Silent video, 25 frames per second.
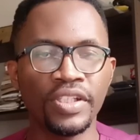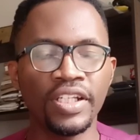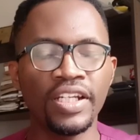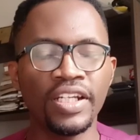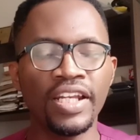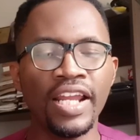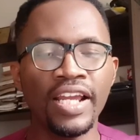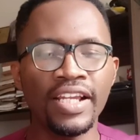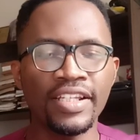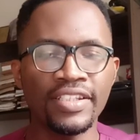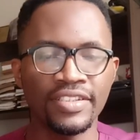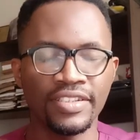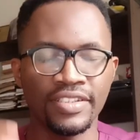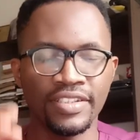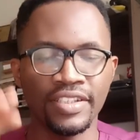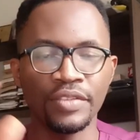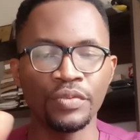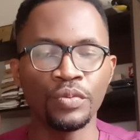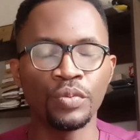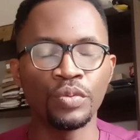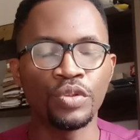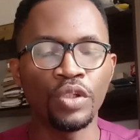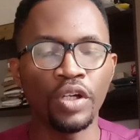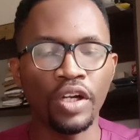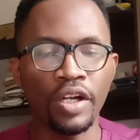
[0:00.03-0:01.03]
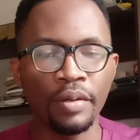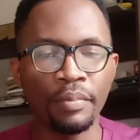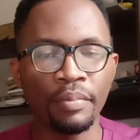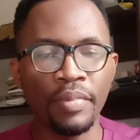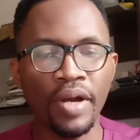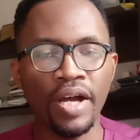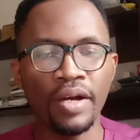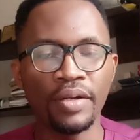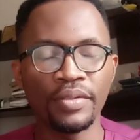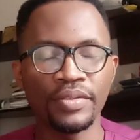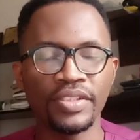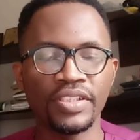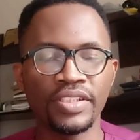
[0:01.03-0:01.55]
next thing we'll talk
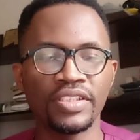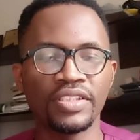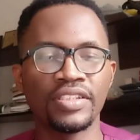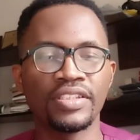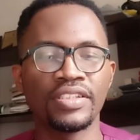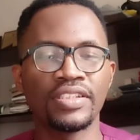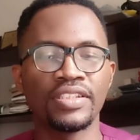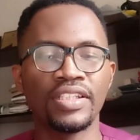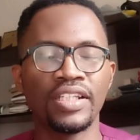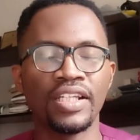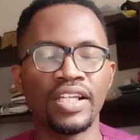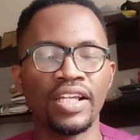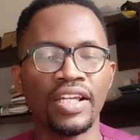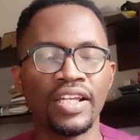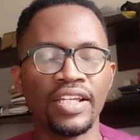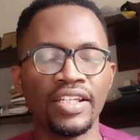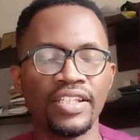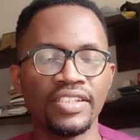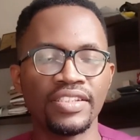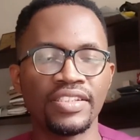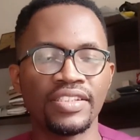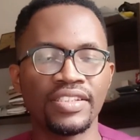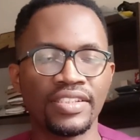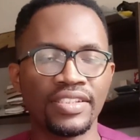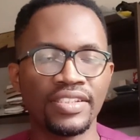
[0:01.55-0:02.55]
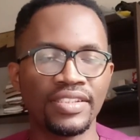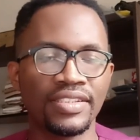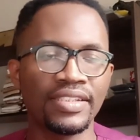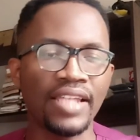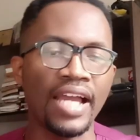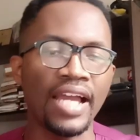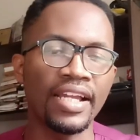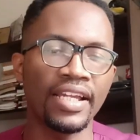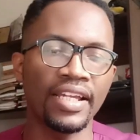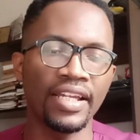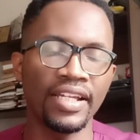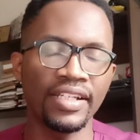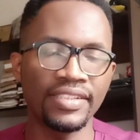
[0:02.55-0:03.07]
about is
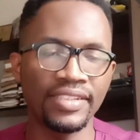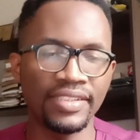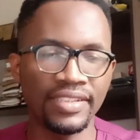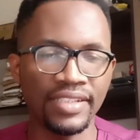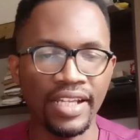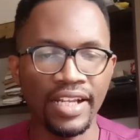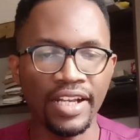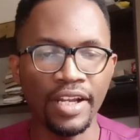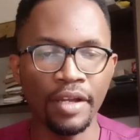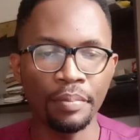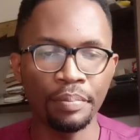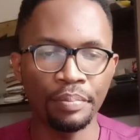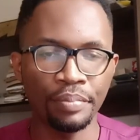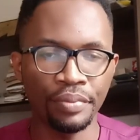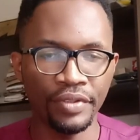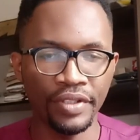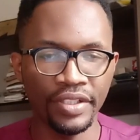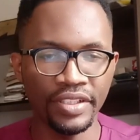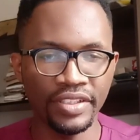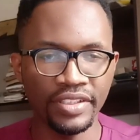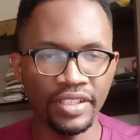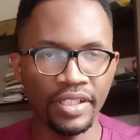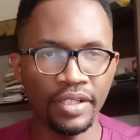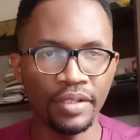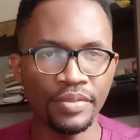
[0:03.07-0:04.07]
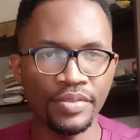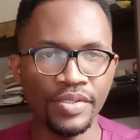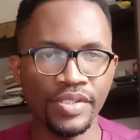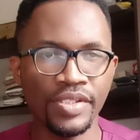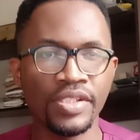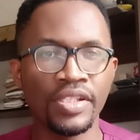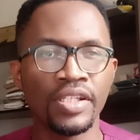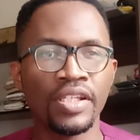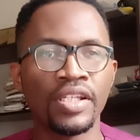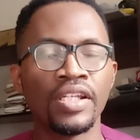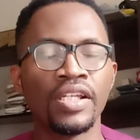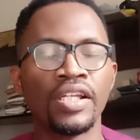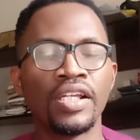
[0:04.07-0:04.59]
targets and appraisals.
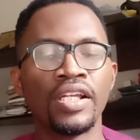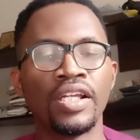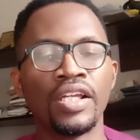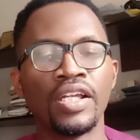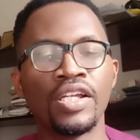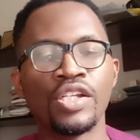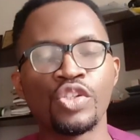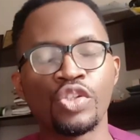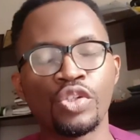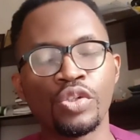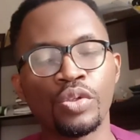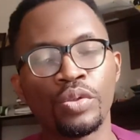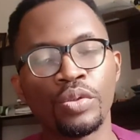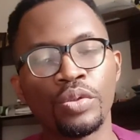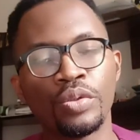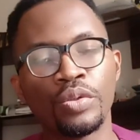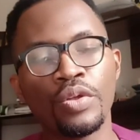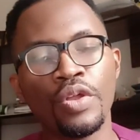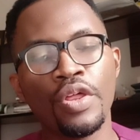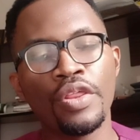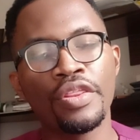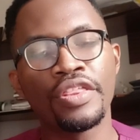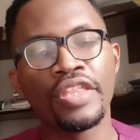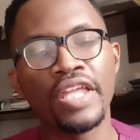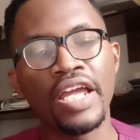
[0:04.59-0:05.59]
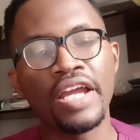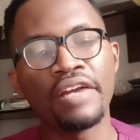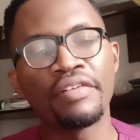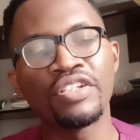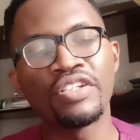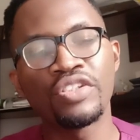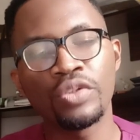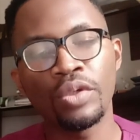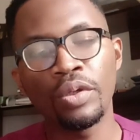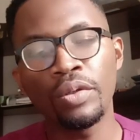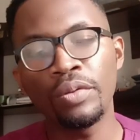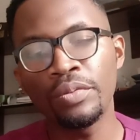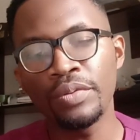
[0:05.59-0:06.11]
So there
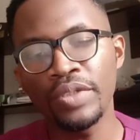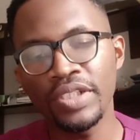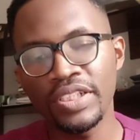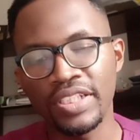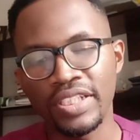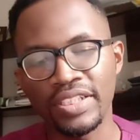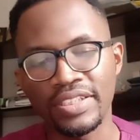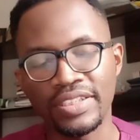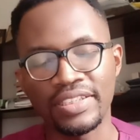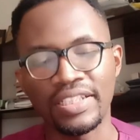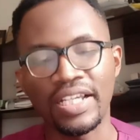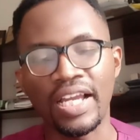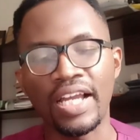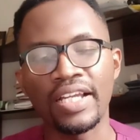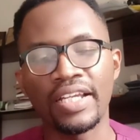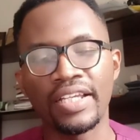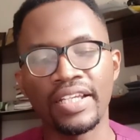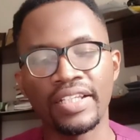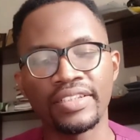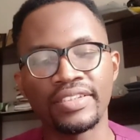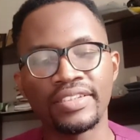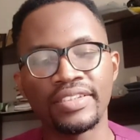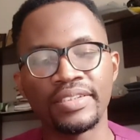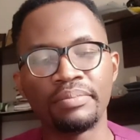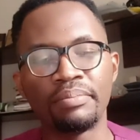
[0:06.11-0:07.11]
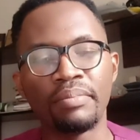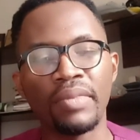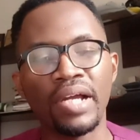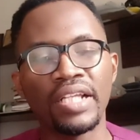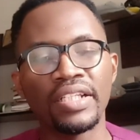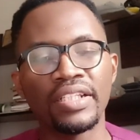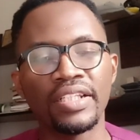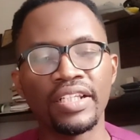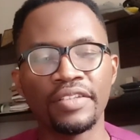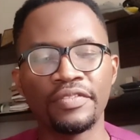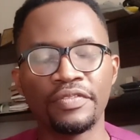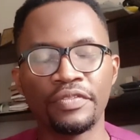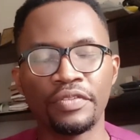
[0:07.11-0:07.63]
is always a target
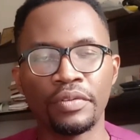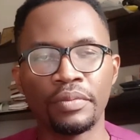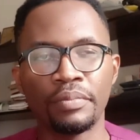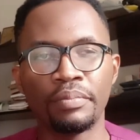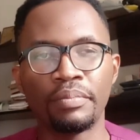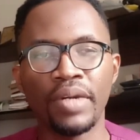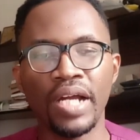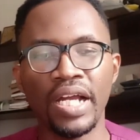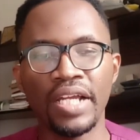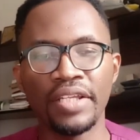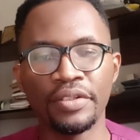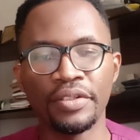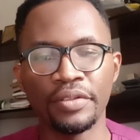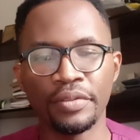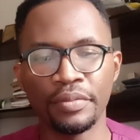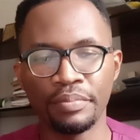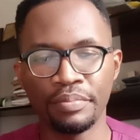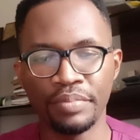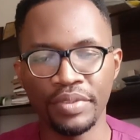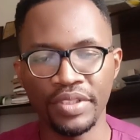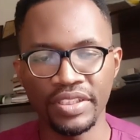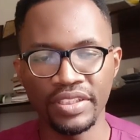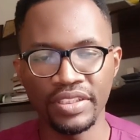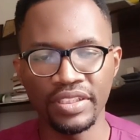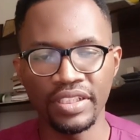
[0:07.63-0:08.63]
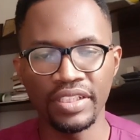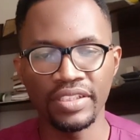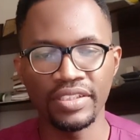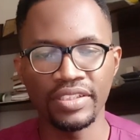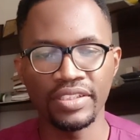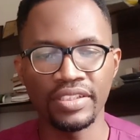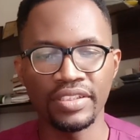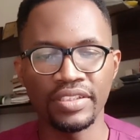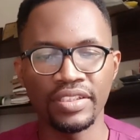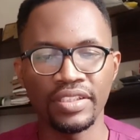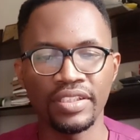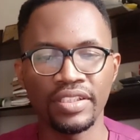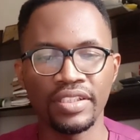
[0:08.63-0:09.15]
demanded for by your
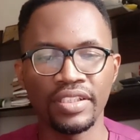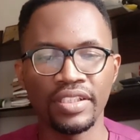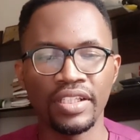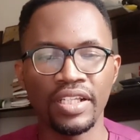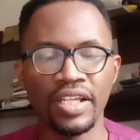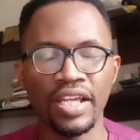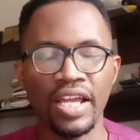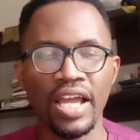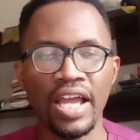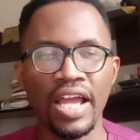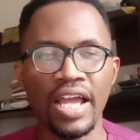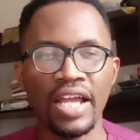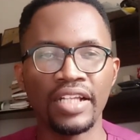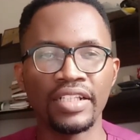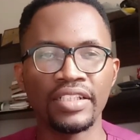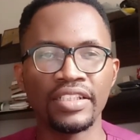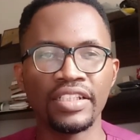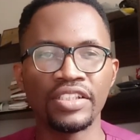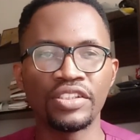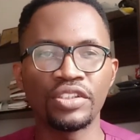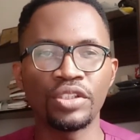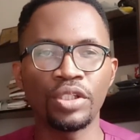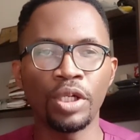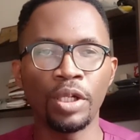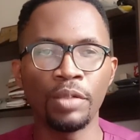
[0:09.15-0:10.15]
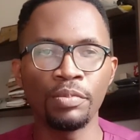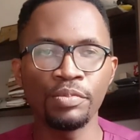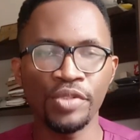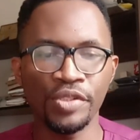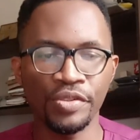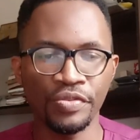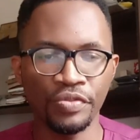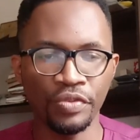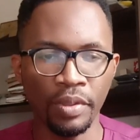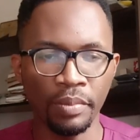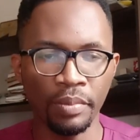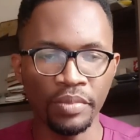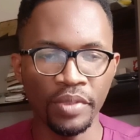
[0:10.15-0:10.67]
business, and it comes
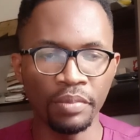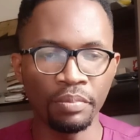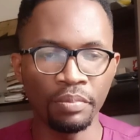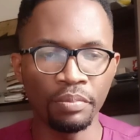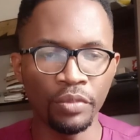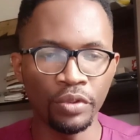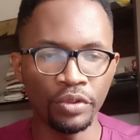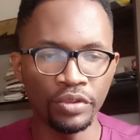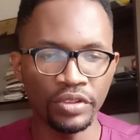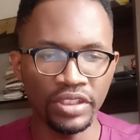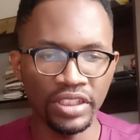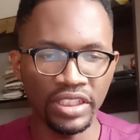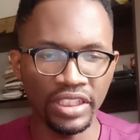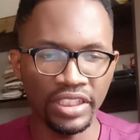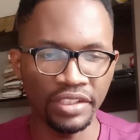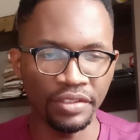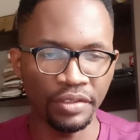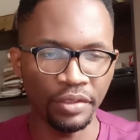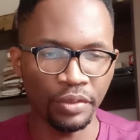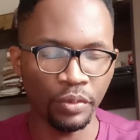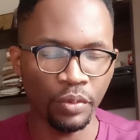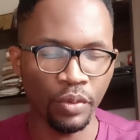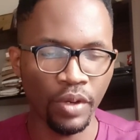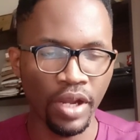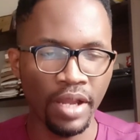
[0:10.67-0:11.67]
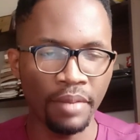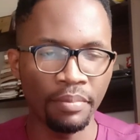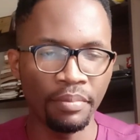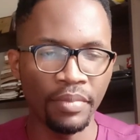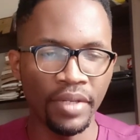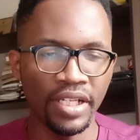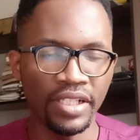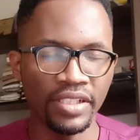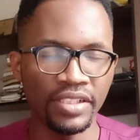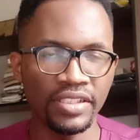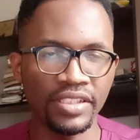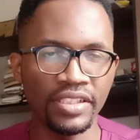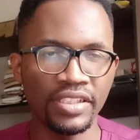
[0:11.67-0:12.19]
from the monthly
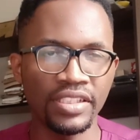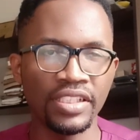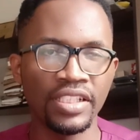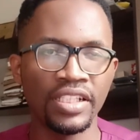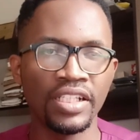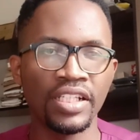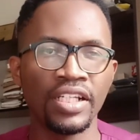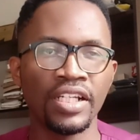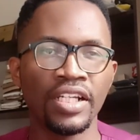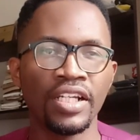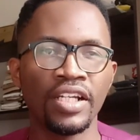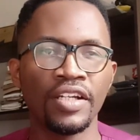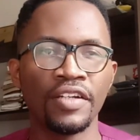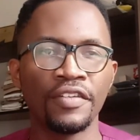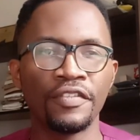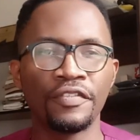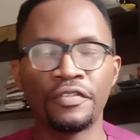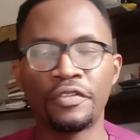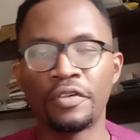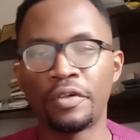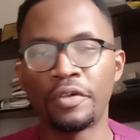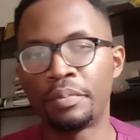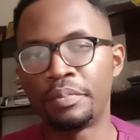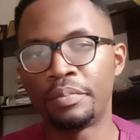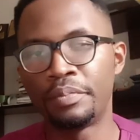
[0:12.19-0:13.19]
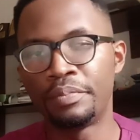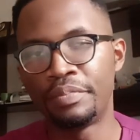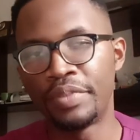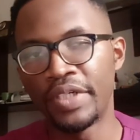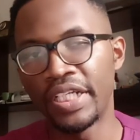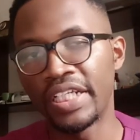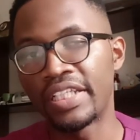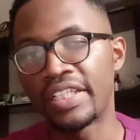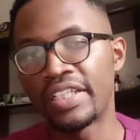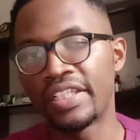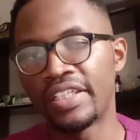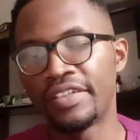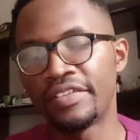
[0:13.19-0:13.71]
requirements for
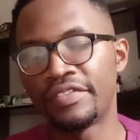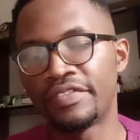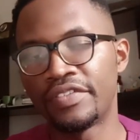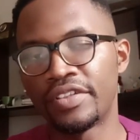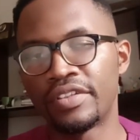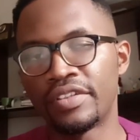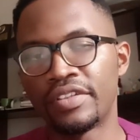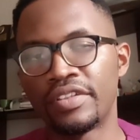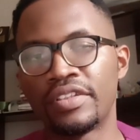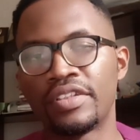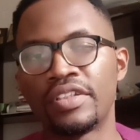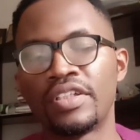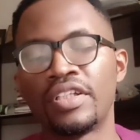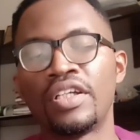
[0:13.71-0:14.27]
break even.